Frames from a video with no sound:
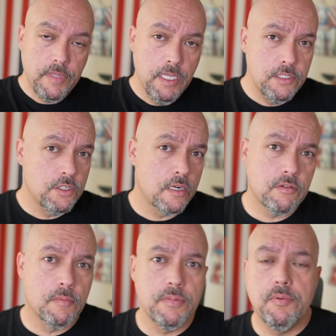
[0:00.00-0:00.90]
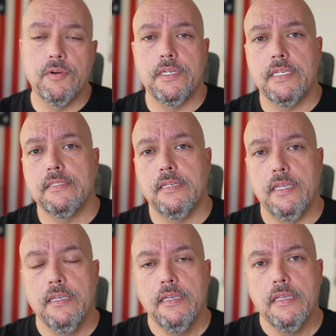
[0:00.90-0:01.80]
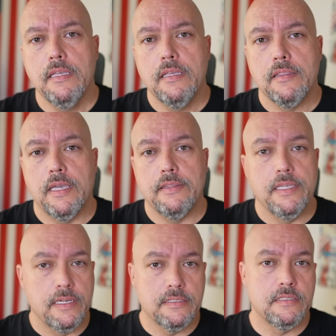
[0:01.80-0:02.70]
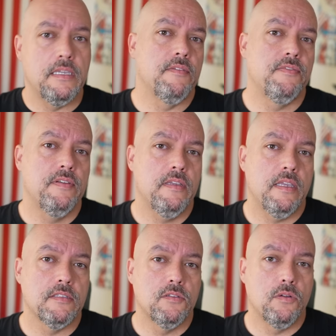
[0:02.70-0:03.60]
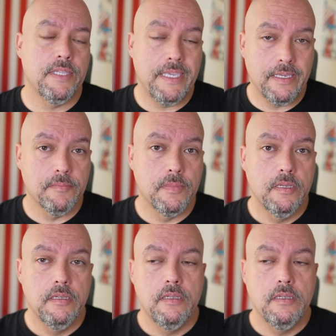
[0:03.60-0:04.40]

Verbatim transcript: And John Crump reported yesterday that the NSSF has told him